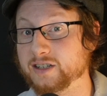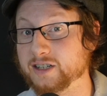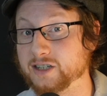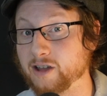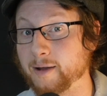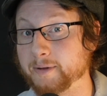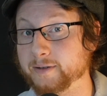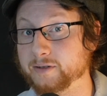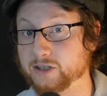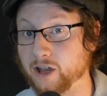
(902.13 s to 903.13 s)
to stop it.
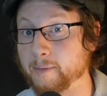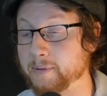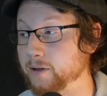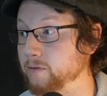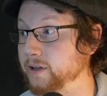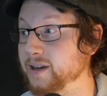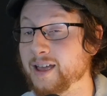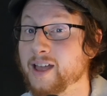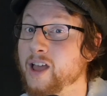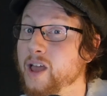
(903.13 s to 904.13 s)
Stop Bitcoin.
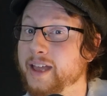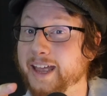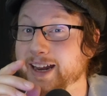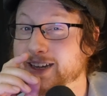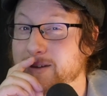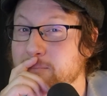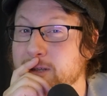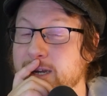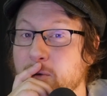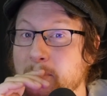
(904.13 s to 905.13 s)
And,
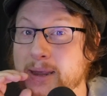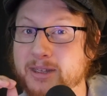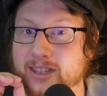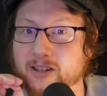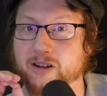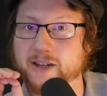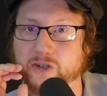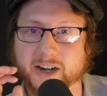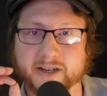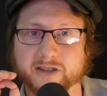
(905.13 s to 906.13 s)
you know, maybe they're not
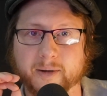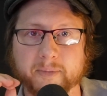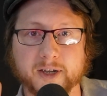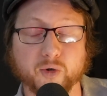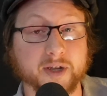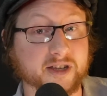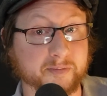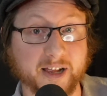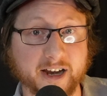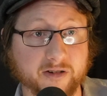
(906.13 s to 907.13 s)
trying to stop Bitcoin because
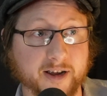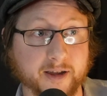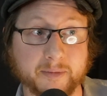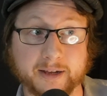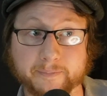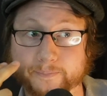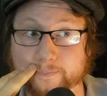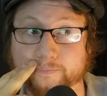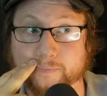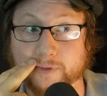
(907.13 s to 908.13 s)
BlackRock, I mean,
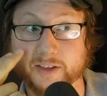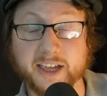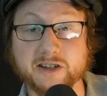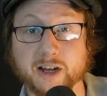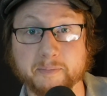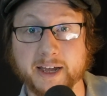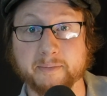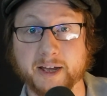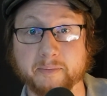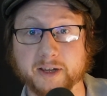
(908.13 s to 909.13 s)
they talked bad
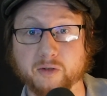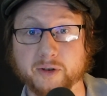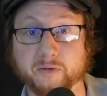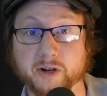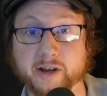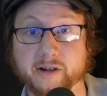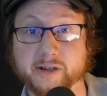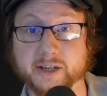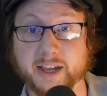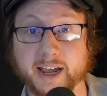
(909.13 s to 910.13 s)
about Bitcoin for
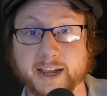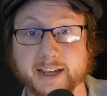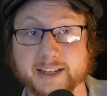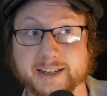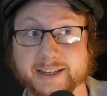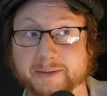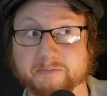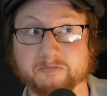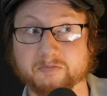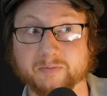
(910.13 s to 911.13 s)
years. And
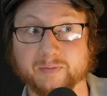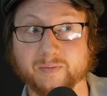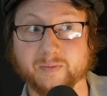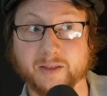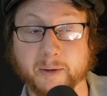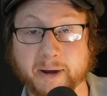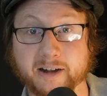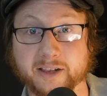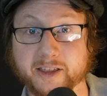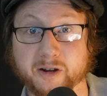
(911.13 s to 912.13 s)

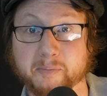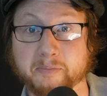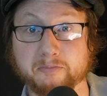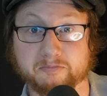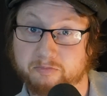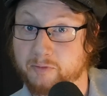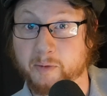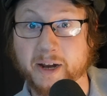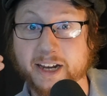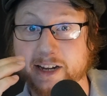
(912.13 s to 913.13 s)
apparently they're
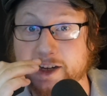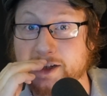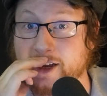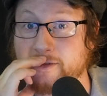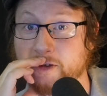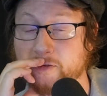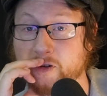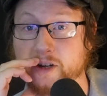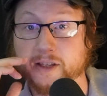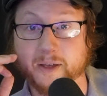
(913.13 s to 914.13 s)
making an ETF over
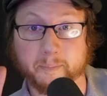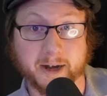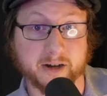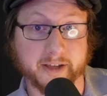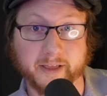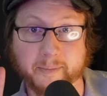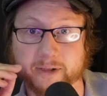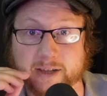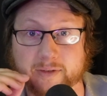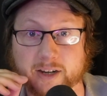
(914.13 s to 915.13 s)
it. Apparently they
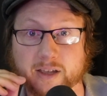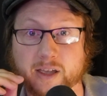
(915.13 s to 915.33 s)
believe in it.